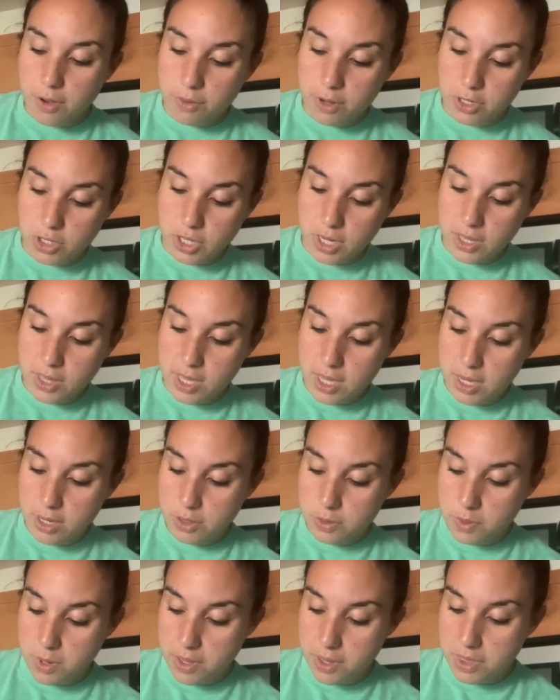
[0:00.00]
which I think
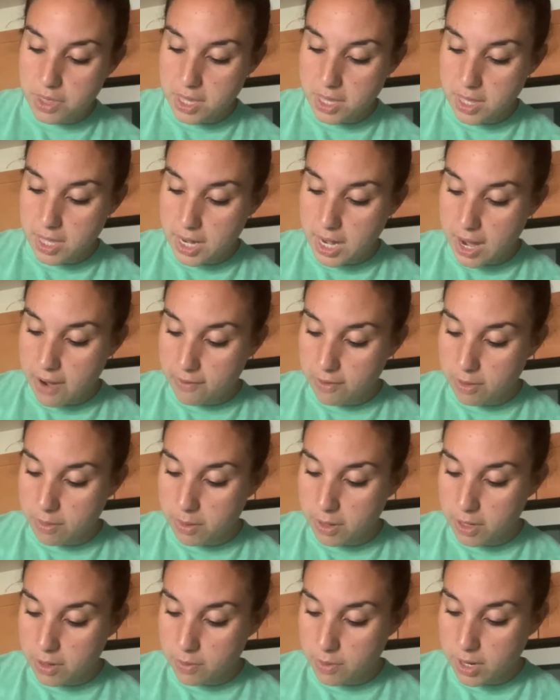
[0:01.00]
is one thing that
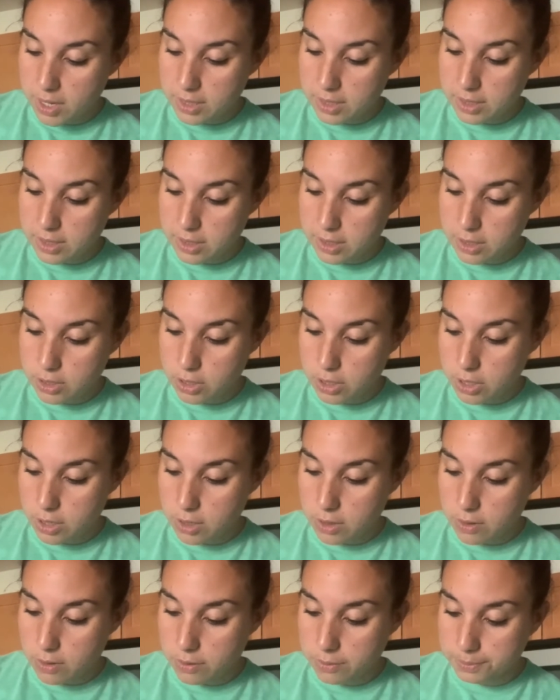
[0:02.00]
everybody wants to
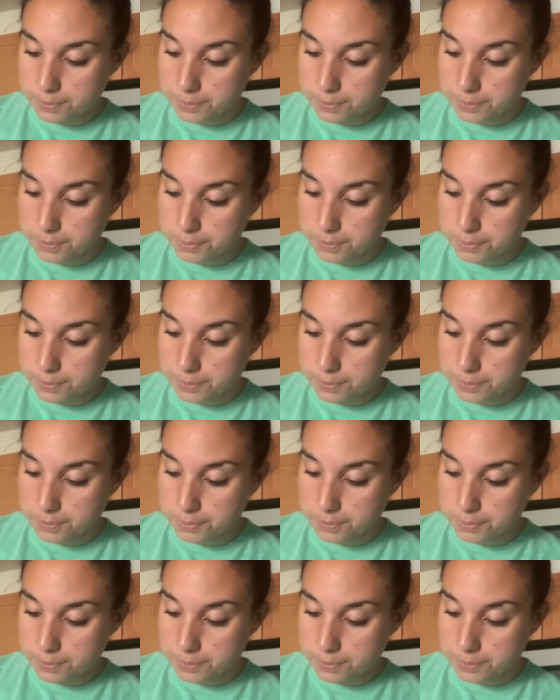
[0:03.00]
do.